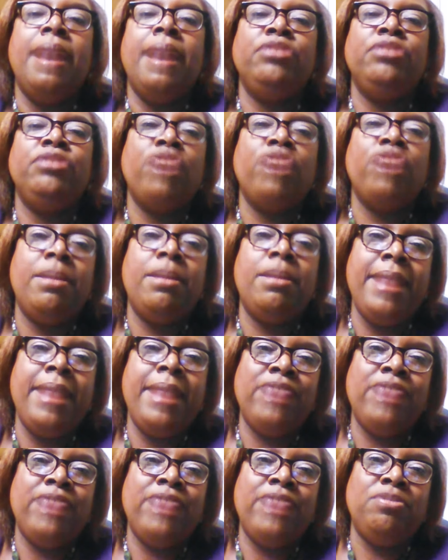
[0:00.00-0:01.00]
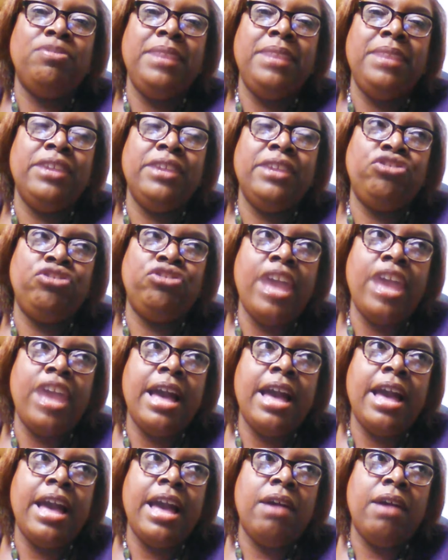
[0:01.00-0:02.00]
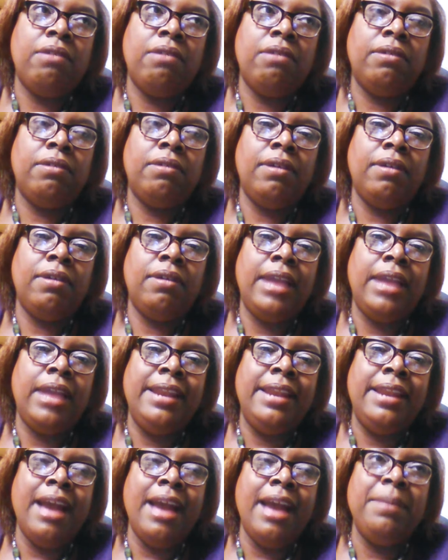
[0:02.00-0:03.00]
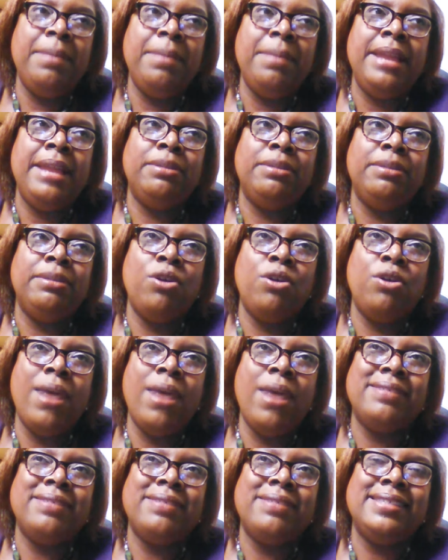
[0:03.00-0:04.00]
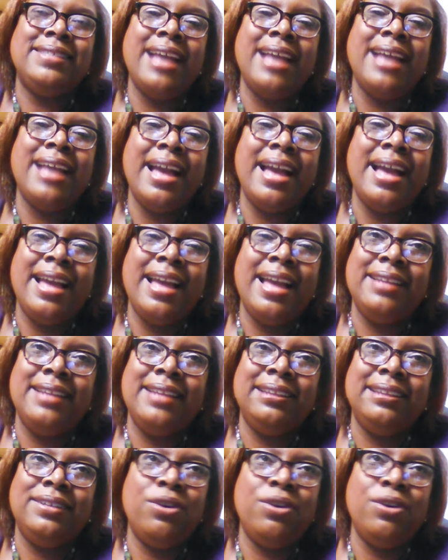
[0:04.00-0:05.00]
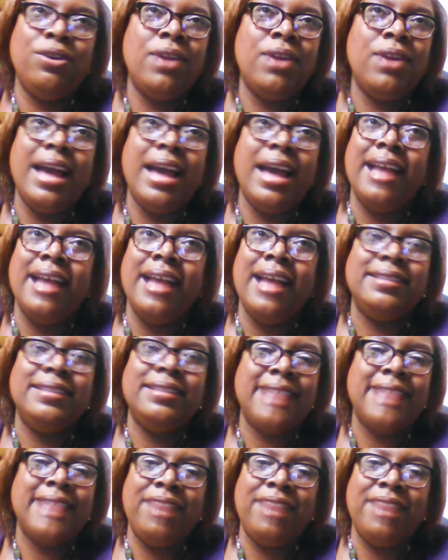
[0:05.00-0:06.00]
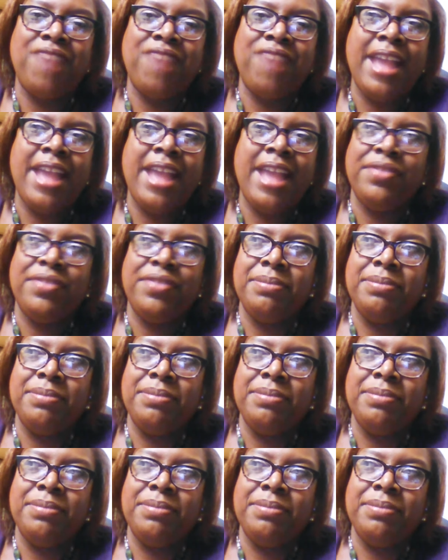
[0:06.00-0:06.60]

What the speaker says: imagine being a child and not being able to go outside. Lord, I just can't fathom.